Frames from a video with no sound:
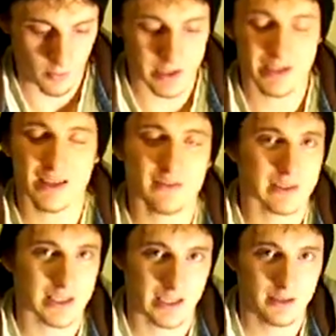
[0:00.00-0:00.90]

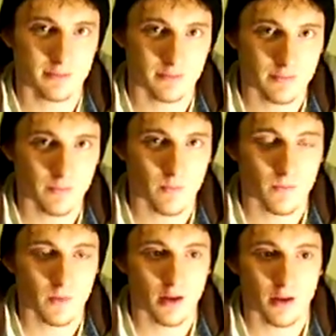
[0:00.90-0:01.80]
17?
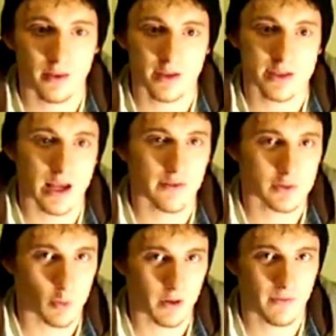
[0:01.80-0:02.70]
And this is out of
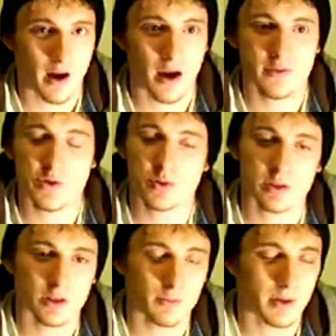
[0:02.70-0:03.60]
25, so it's a
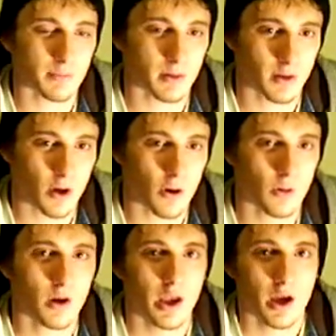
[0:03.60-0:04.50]
little bit
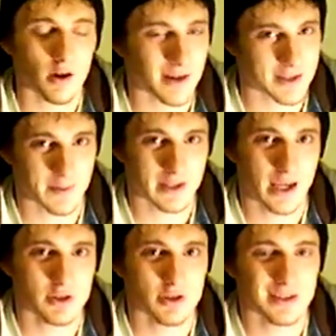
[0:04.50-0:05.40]
below our
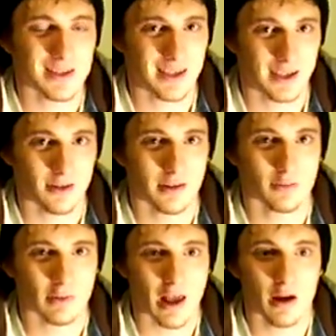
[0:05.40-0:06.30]
expectations here in
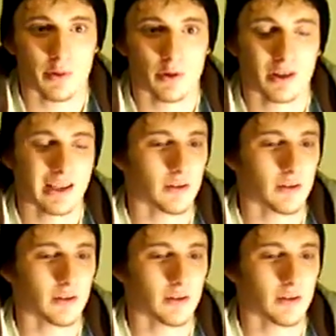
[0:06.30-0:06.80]
the reliability.